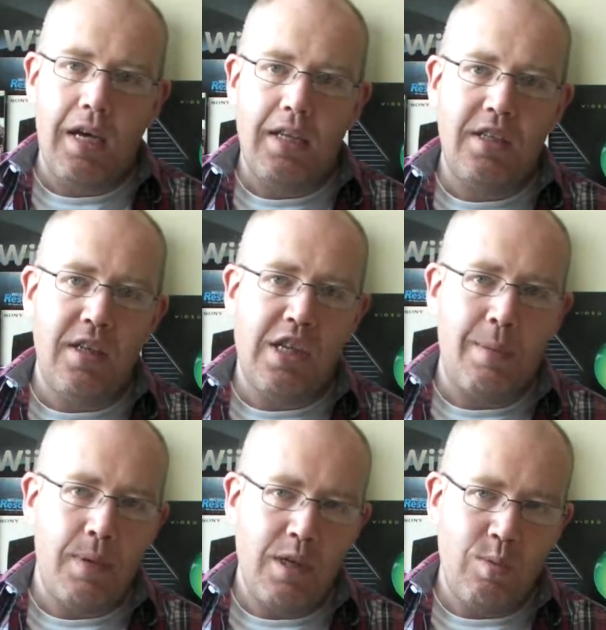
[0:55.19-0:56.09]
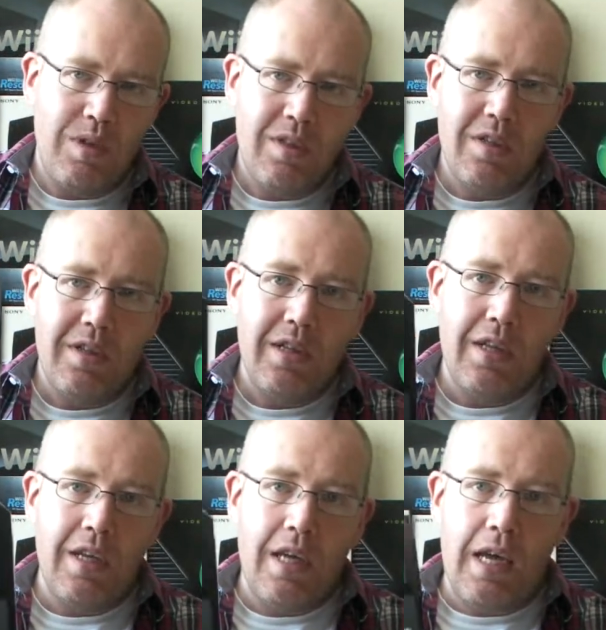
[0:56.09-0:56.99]
This is the Japanese one.
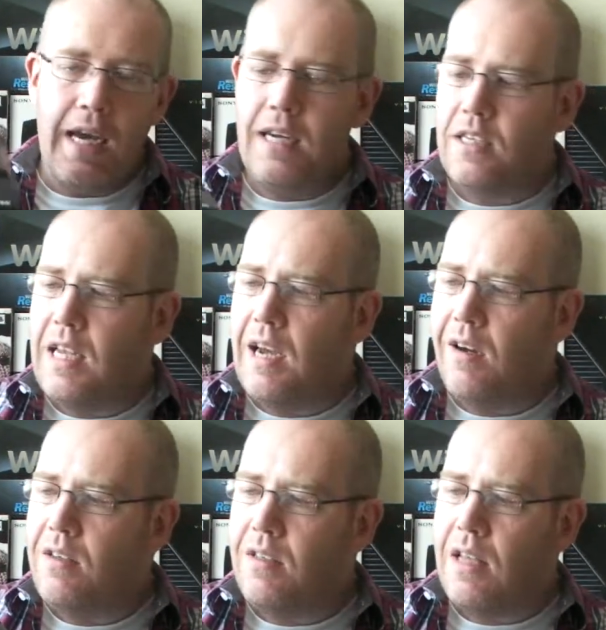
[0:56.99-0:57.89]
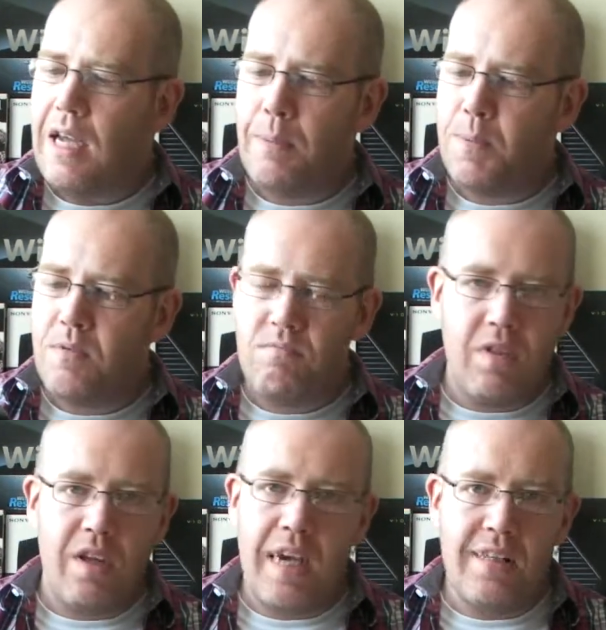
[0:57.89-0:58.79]
And yeah,
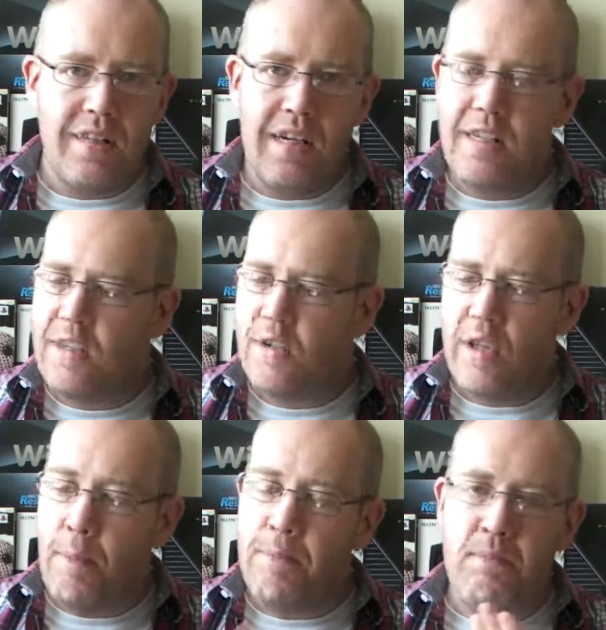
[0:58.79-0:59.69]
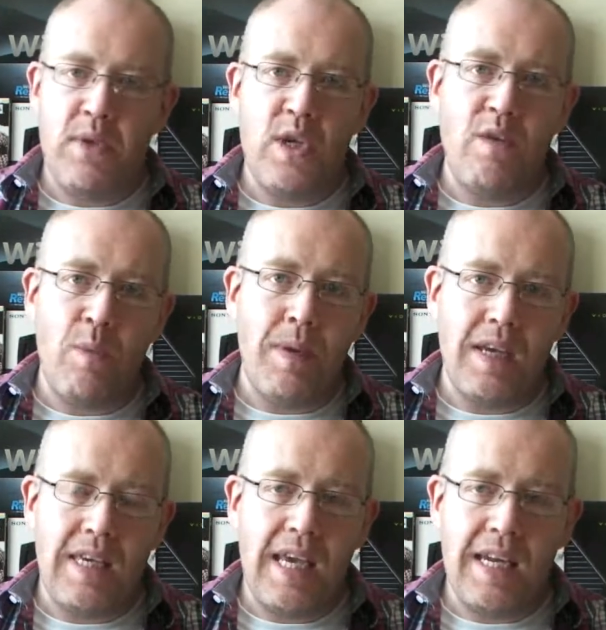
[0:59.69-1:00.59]
like Ed said, it's just a beautiful bit of
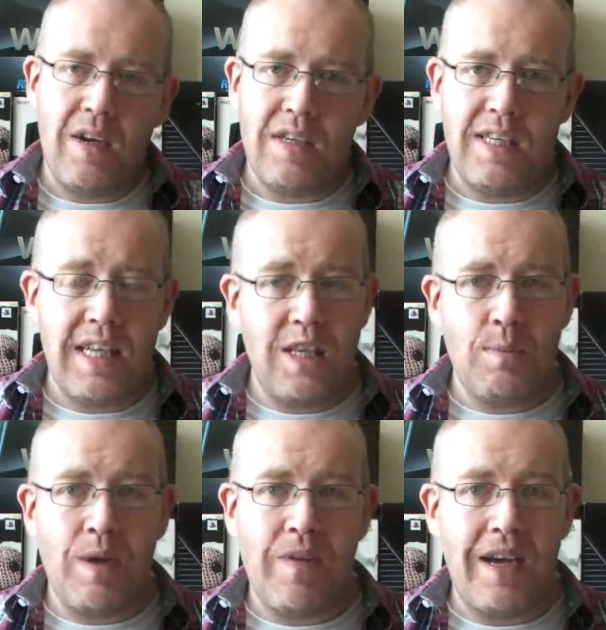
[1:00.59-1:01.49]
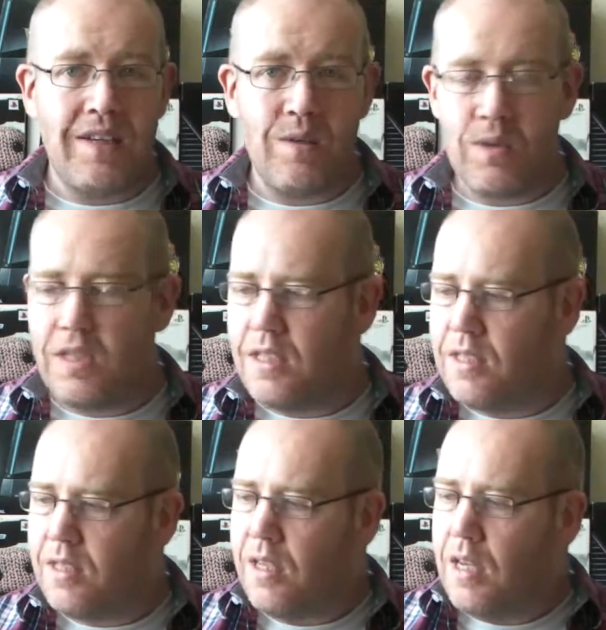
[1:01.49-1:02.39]
kit. Like he said, it's made for adults.
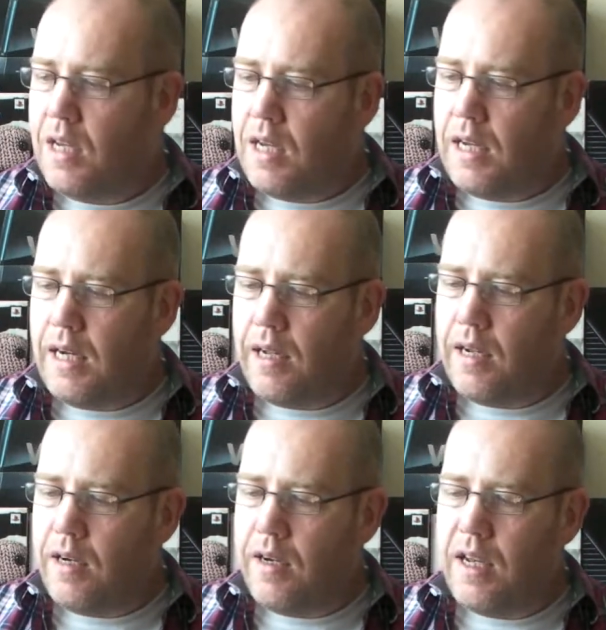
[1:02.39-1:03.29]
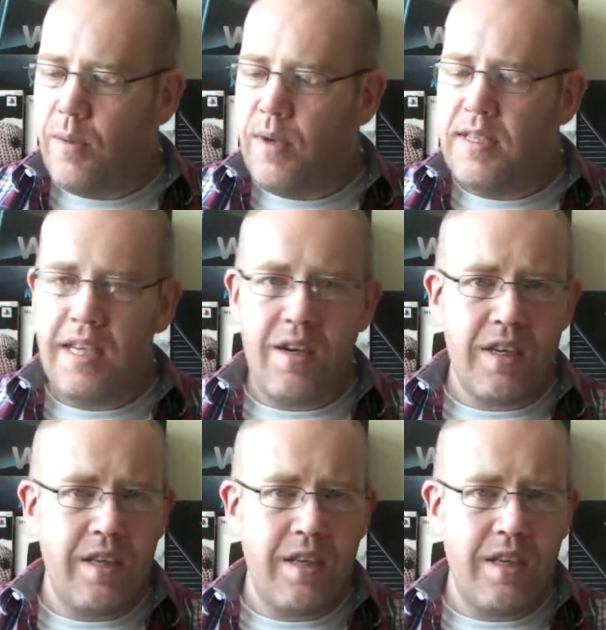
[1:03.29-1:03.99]
It's, you know, when he said like